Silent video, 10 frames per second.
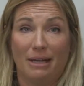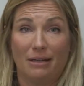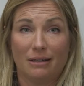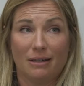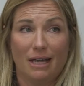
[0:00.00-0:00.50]

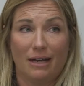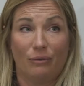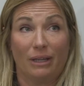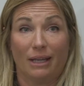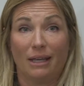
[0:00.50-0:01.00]
and
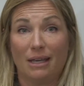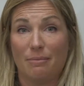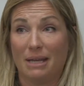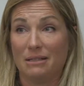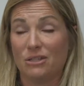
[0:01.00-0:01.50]
it really
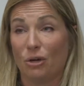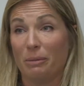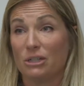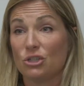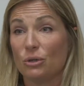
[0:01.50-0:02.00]
means so
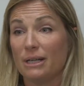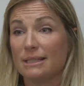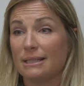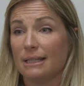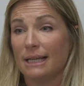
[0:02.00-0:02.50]
much to
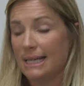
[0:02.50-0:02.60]
us.